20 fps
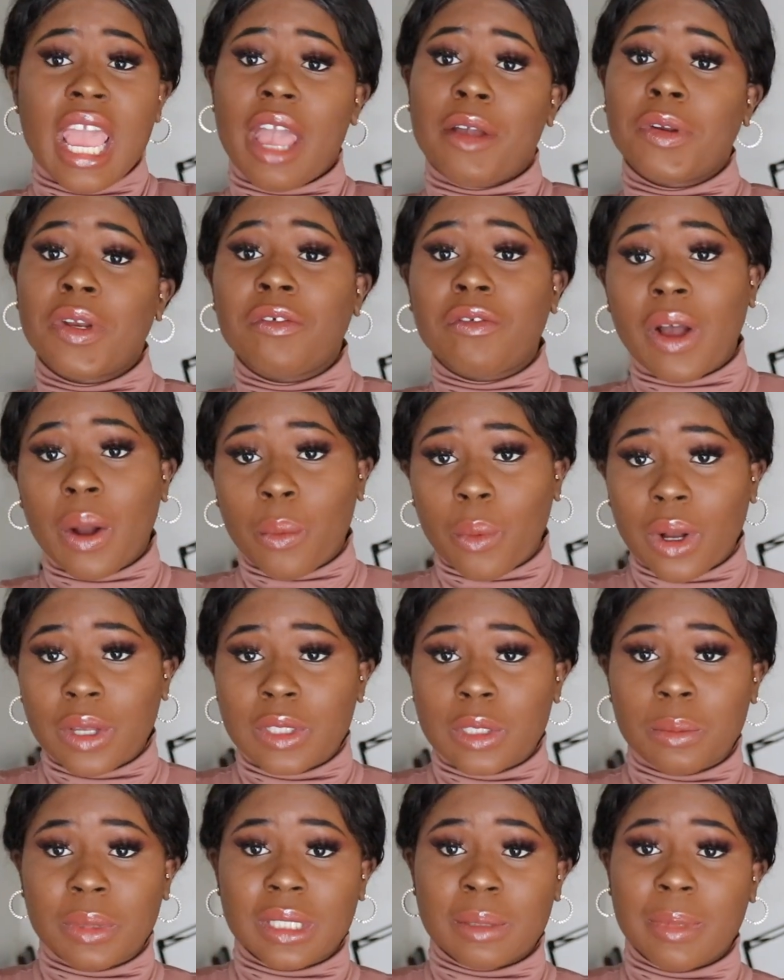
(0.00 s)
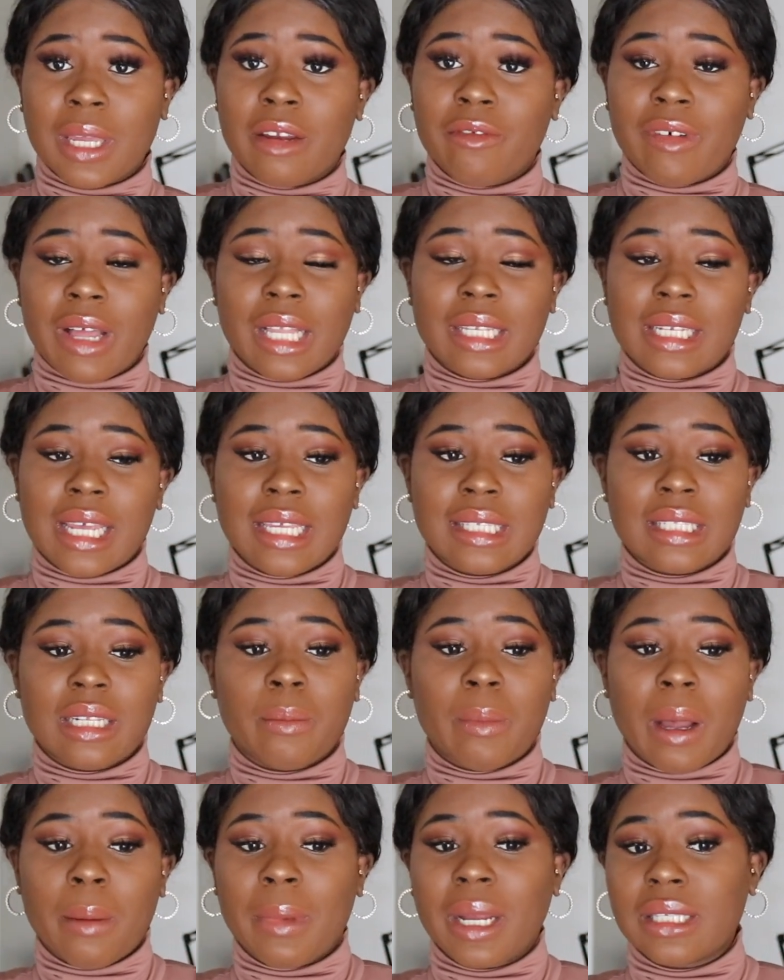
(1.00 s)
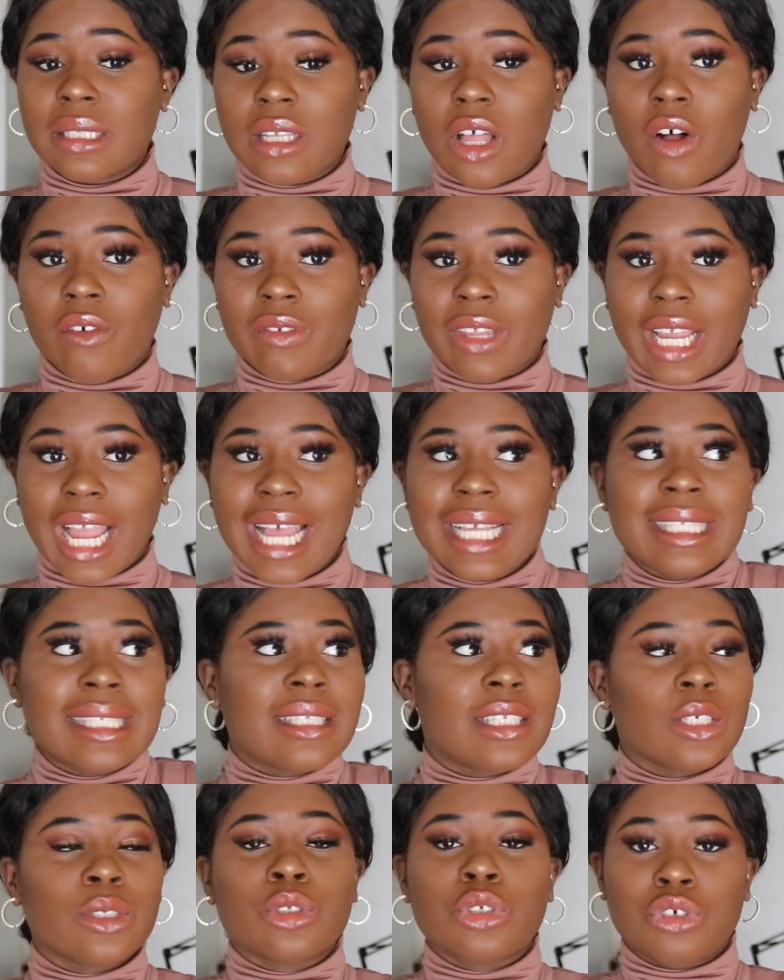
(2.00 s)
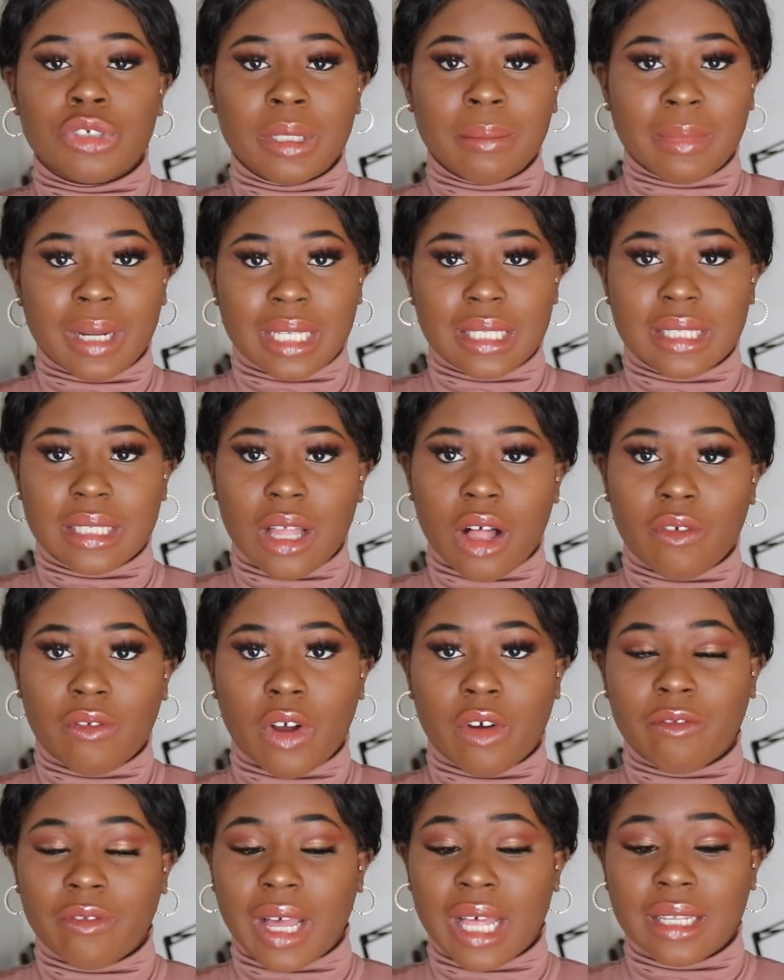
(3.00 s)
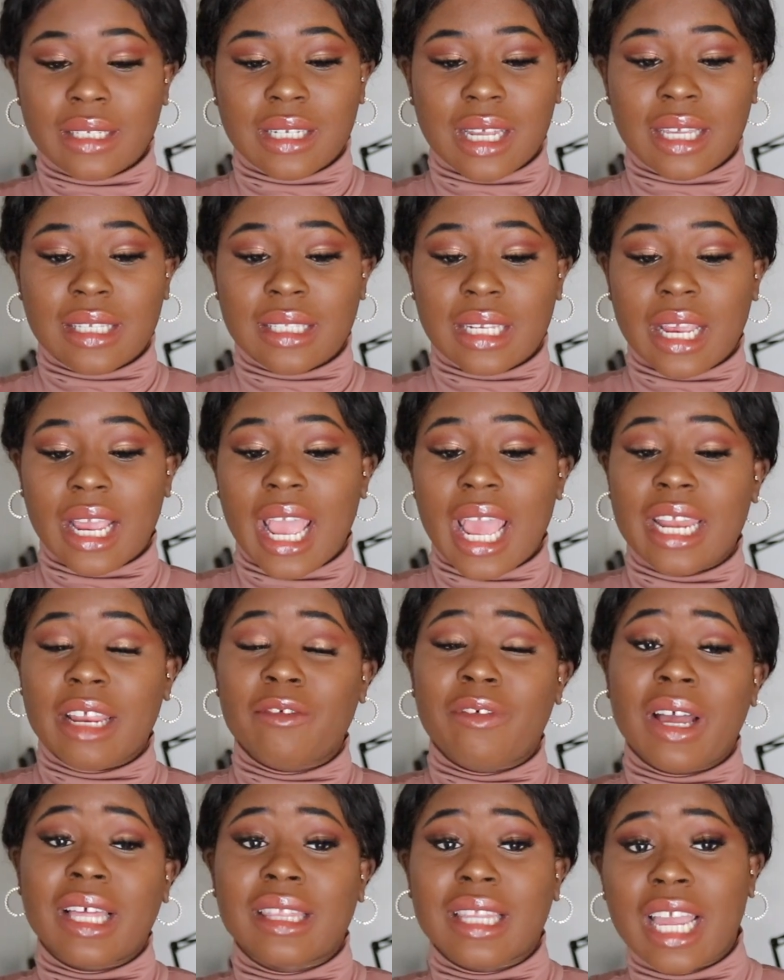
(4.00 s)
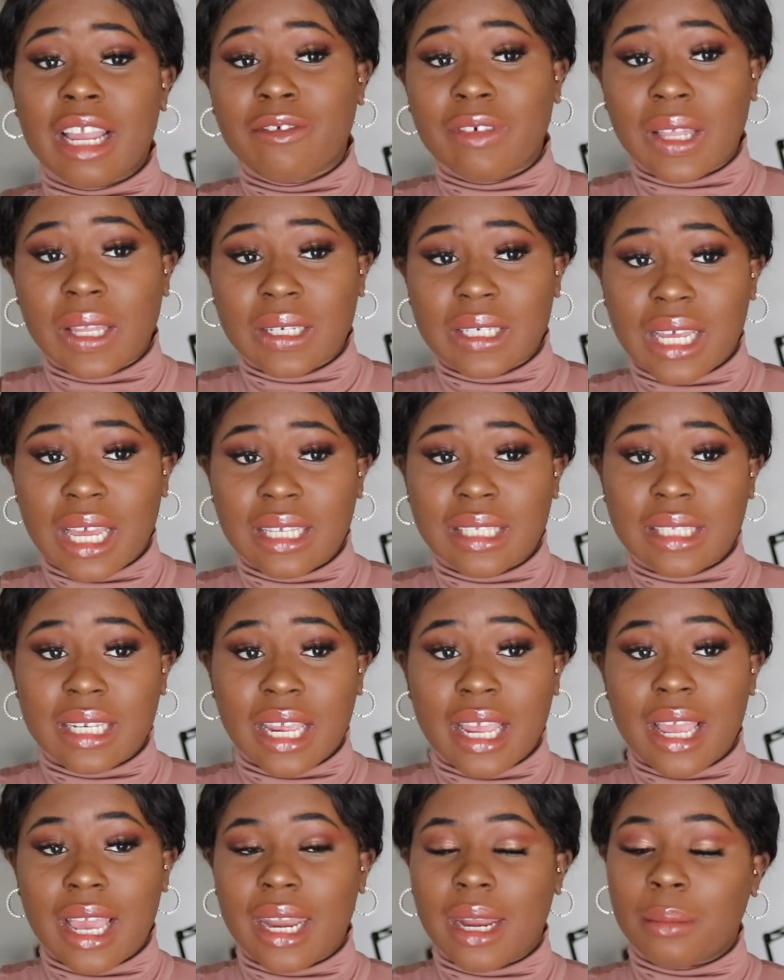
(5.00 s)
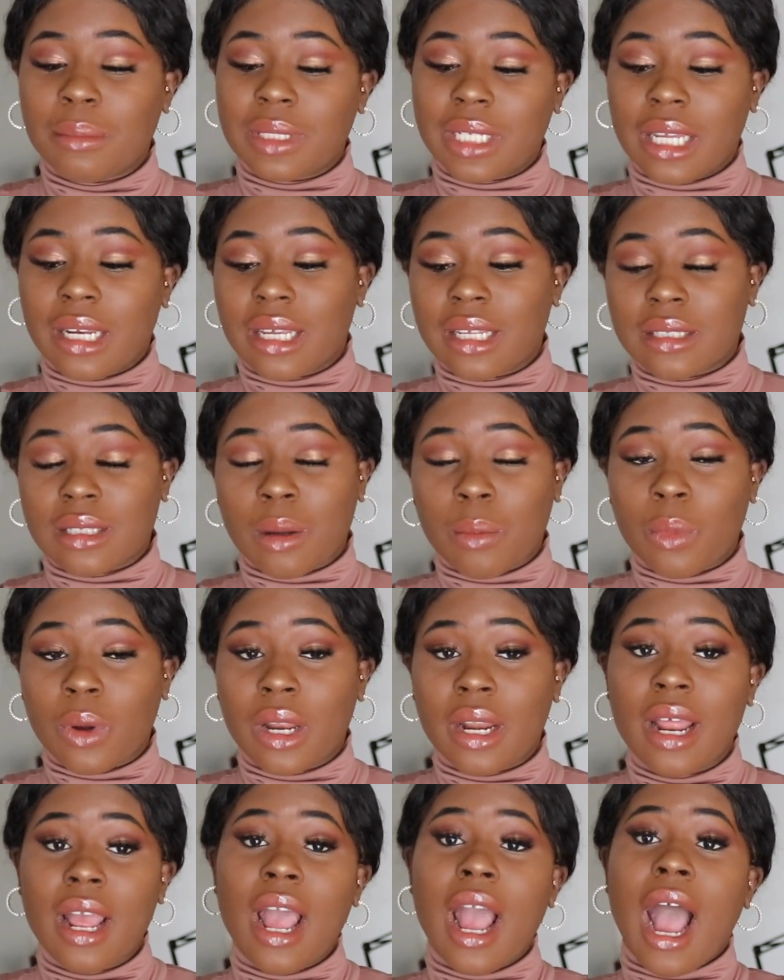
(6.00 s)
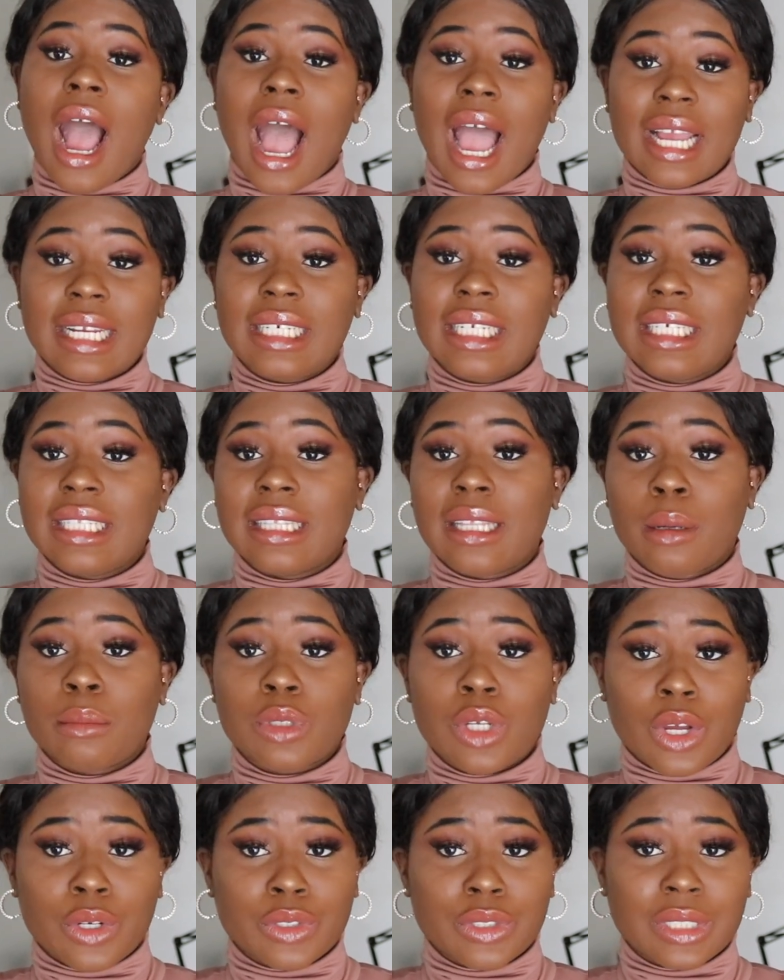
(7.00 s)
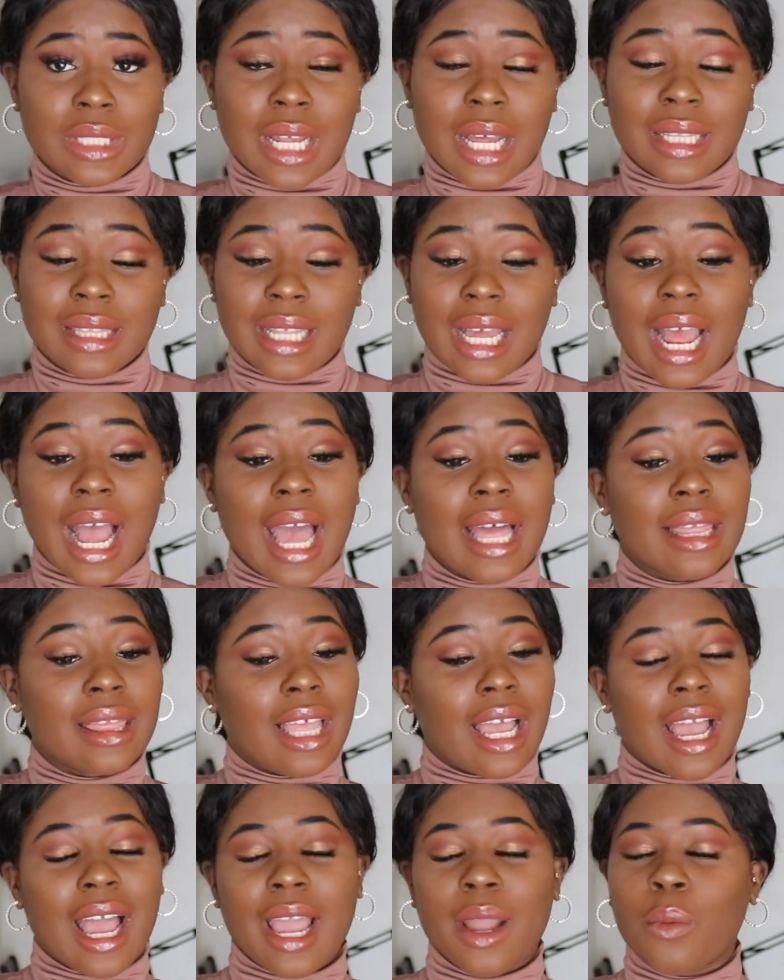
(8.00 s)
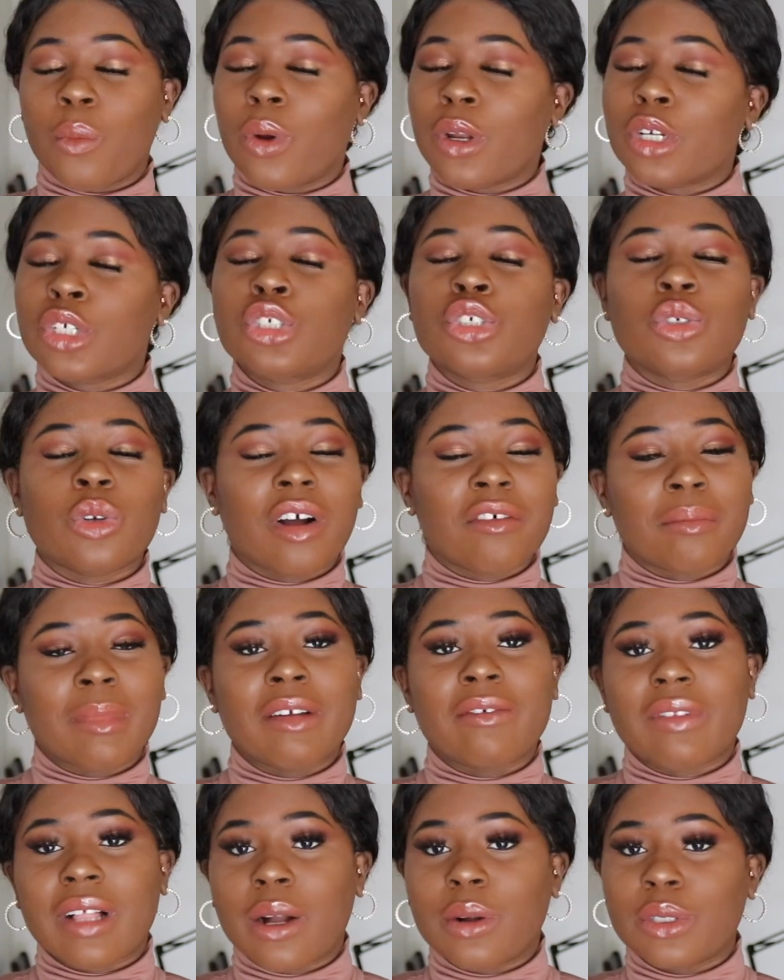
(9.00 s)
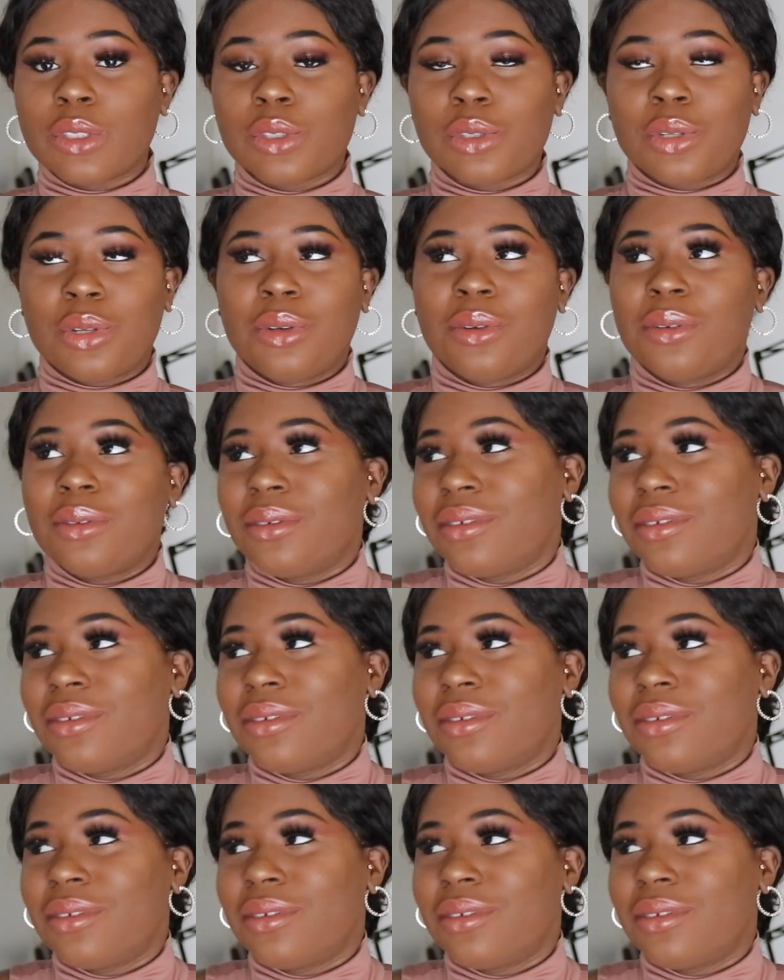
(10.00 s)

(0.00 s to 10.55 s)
Even if I was to be spending Valentine's Day by myself, like I still treat myself on Valentine's Day. And if I like Valentine's Day and I'm dating someone, I need them to understand that I want to show off my flowers too.